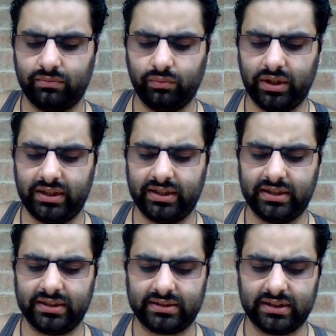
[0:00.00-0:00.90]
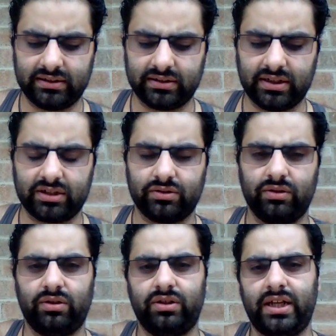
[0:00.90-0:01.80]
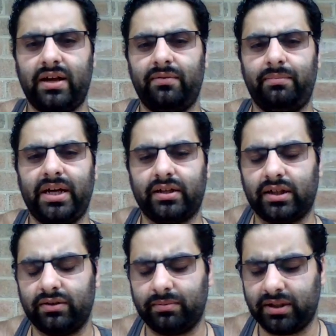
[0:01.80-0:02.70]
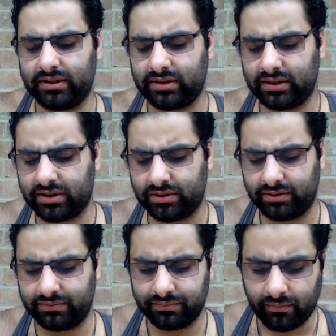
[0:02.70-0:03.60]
what is international law and have a background about international.